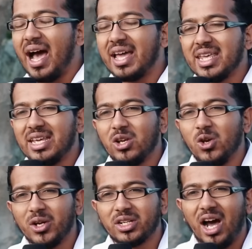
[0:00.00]
I thank you,
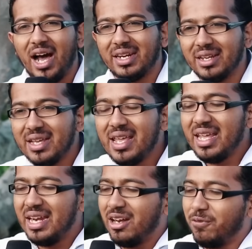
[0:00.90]
Lord God,
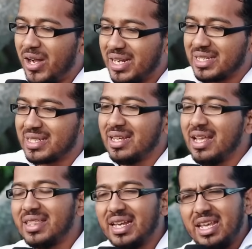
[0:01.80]
in advance
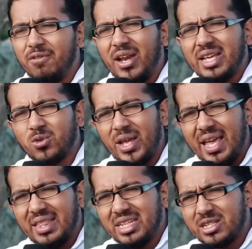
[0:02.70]
that even as we
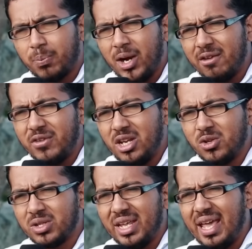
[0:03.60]
end this prayer video
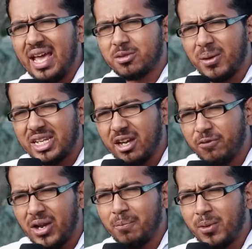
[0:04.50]
today, as my dear
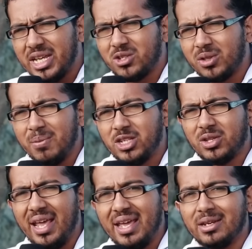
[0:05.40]
friend prays with me
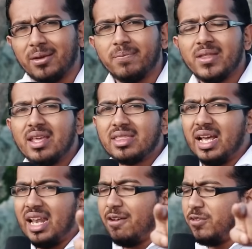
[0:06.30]
to the end,
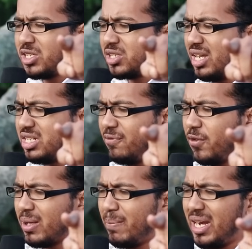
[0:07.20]
their life is changing
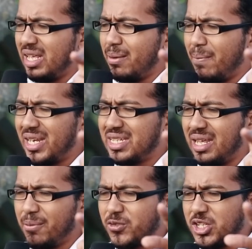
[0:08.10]
for the better in the mighty
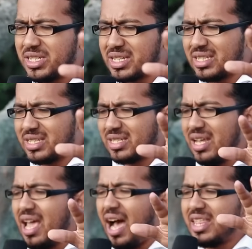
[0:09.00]
name of Jesus.
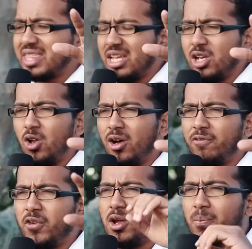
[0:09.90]
I thank you,
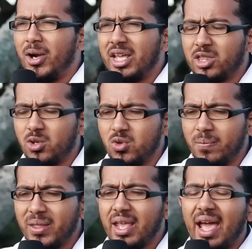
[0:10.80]
Lord, for your breakthrough,
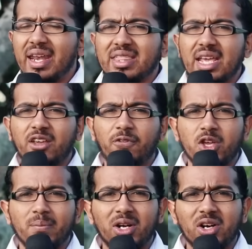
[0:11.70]
and I thank you for
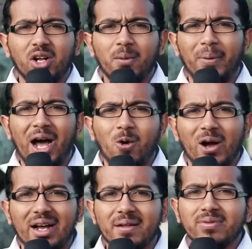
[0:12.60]
your miracle
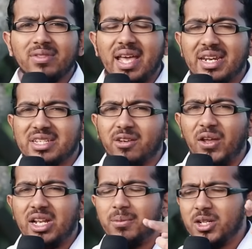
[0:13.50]
power that is
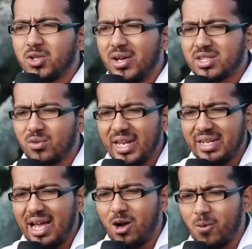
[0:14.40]
available to us right
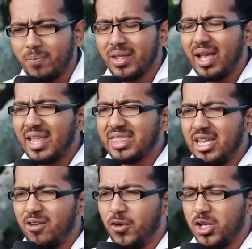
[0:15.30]
now. I
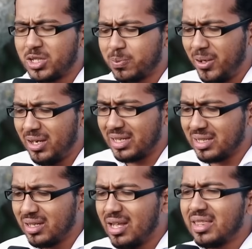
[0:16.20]
thank you for your
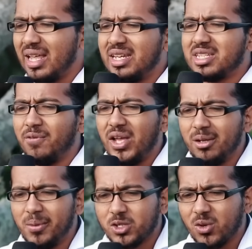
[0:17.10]
spirit that is
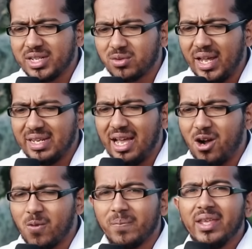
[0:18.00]
available to us right now.